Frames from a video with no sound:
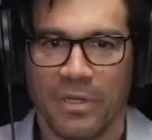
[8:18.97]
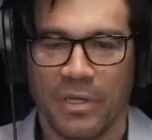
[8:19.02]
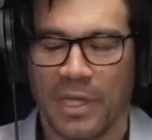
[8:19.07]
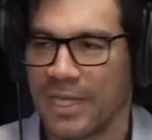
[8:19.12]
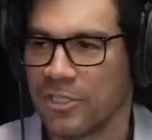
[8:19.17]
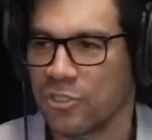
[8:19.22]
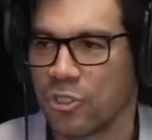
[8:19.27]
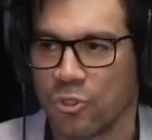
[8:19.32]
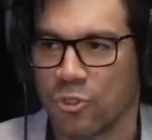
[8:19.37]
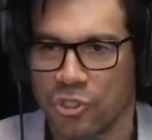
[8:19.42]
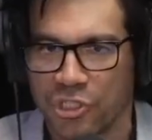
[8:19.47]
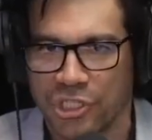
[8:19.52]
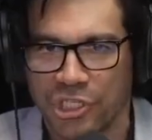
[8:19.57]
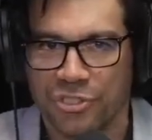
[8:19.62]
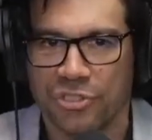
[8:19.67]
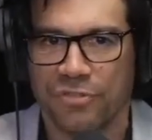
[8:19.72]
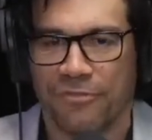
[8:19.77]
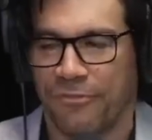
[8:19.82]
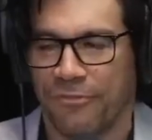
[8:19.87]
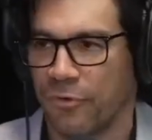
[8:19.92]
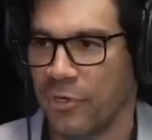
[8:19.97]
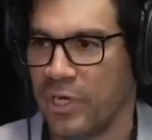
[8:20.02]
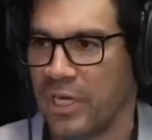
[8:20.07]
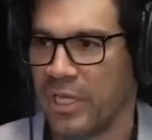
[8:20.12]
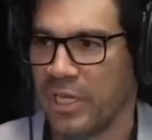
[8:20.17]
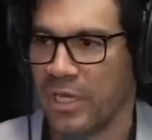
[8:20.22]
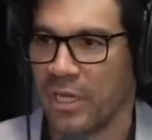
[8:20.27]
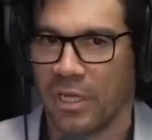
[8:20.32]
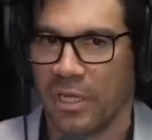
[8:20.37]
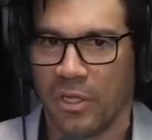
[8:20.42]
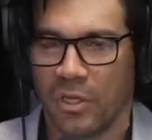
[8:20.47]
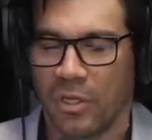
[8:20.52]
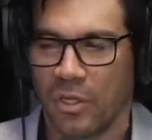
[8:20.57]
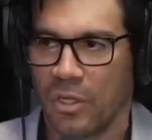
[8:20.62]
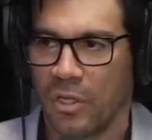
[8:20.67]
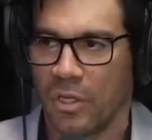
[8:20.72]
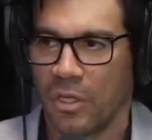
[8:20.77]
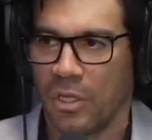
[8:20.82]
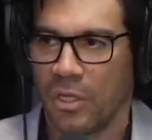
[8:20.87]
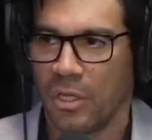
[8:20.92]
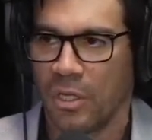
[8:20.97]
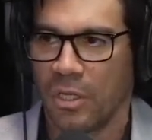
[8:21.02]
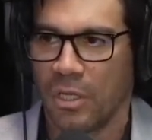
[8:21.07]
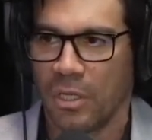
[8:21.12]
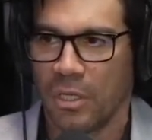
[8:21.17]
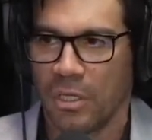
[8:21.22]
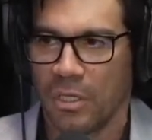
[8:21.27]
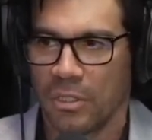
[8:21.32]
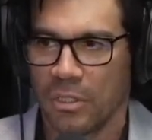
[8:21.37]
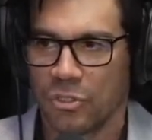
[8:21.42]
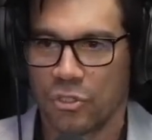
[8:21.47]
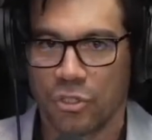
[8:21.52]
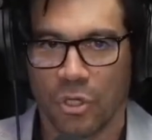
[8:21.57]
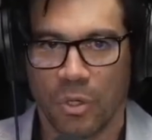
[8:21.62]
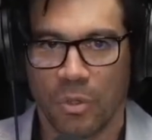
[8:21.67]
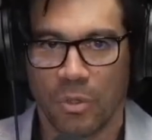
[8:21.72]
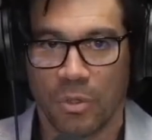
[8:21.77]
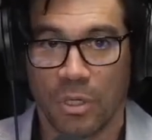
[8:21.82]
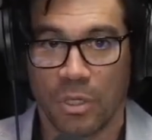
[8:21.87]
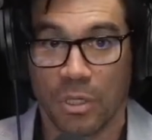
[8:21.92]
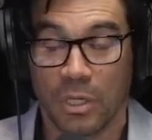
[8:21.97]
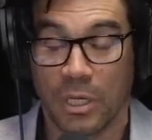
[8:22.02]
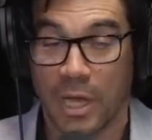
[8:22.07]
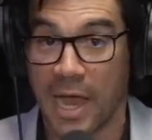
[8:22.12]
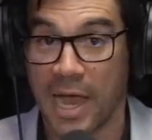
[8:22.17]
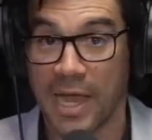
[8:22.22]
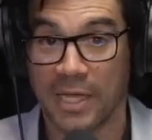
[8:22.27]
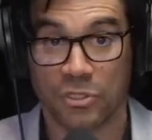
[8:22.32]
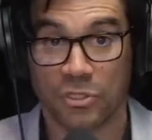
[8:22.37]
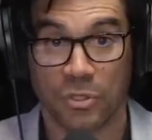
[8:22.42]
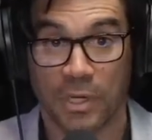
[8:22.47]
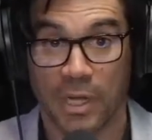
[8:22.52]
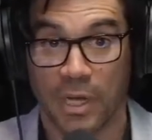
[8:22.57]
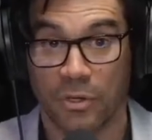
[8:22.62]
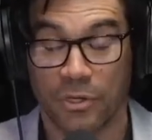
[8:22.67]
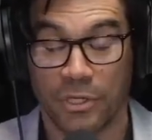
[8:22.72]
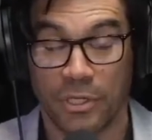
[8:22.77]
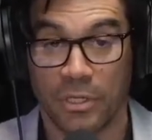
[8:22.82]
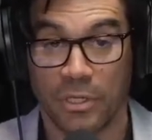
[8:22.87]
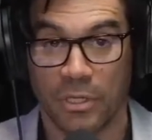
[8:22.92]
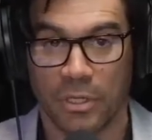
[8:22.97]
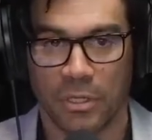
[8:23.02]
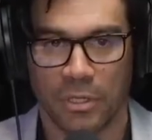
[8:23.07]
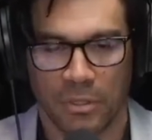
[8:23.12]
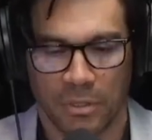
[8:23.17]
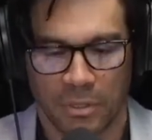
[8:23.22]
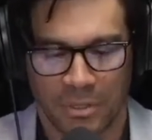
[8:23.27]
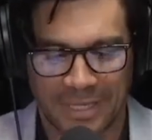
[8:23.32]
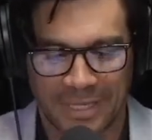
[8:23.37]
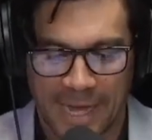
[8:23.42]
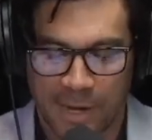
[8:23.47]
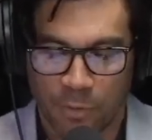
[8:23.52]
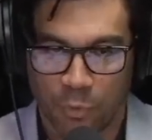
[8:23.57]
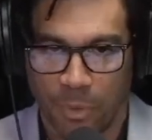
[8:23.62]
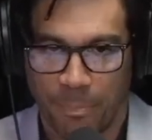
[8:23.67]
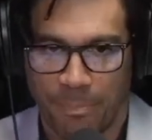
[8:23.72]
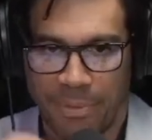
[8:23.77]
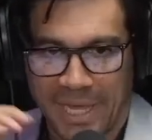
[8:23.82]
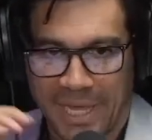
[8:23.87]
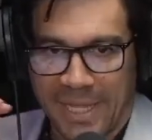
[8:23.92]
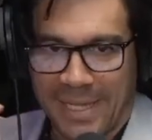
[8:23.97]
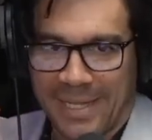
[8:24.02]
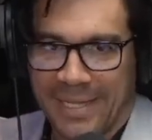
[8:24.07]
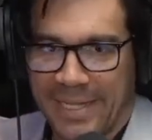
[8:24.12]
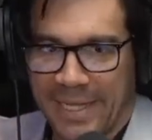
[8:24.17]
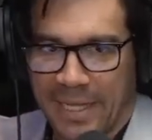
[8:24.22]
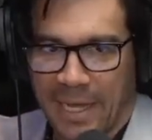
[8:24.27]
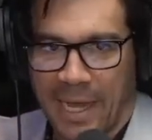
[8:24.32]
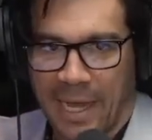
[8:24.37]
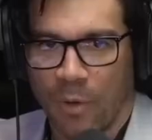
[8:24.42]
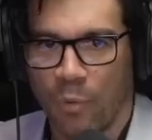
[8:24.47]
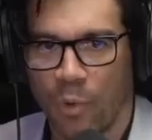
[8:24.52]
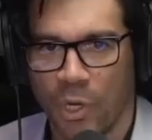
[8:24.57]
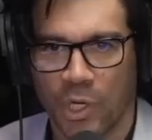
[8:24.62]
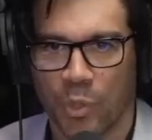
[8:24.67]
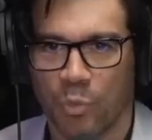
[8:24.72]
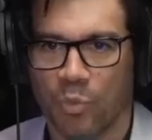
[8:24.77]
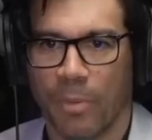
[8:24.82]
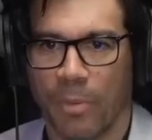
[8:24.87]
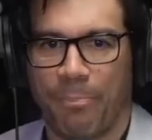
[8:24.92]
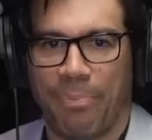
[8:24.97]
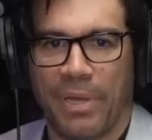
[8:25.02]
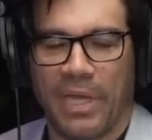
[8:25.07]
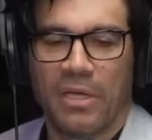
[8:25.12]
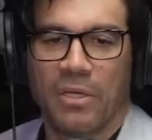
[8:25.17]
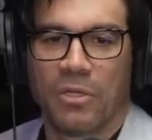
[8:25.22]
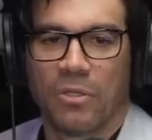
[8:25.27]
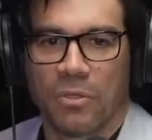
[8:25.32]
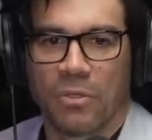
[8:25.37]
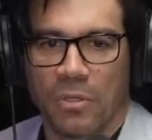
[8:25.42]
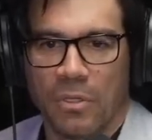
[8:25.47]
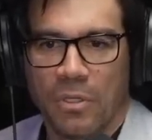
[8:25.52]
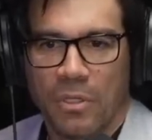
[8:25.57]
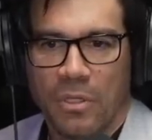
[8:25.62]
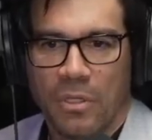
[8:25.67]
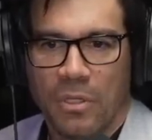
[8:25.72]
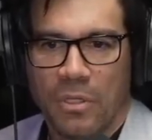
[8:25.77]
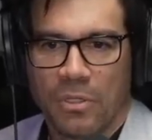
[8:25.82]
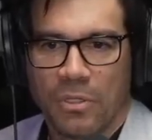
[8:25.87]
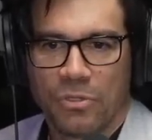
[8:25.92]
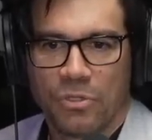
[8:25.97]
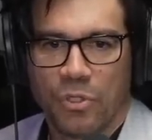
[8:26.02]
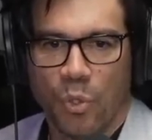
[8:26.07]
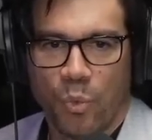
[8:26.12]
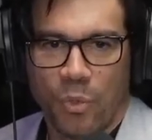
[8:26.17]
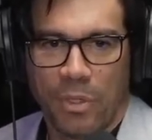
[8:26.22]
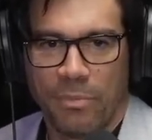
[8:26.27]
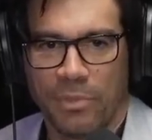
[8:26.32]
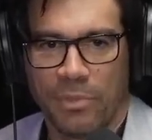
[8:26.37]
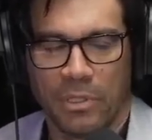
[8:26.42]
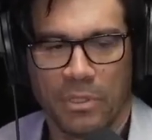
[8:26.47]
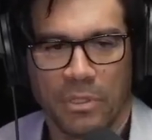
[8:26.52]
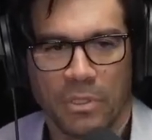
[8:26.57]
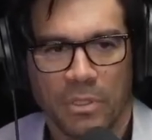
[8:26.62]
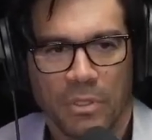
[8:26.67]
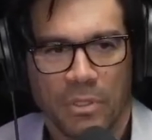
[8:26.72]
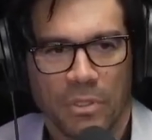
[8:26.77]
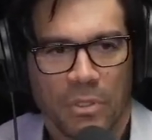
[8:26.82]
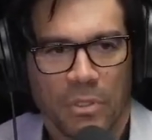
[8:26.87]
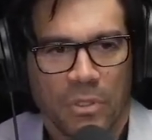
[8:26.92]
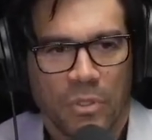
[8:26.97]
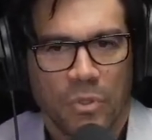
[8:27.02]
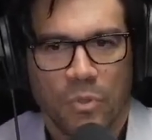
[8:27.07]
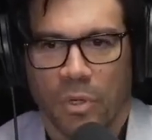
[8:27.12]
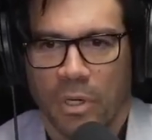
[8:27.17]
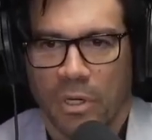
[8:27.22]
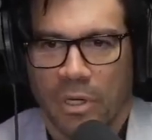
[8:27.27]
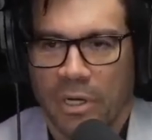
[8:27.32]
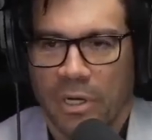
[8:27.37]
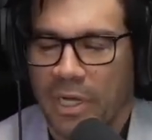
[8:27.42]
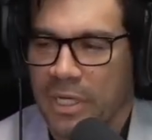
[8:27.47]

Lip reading: And so is schizophrenia. So guys are out here not repelling. I want to repel the women who are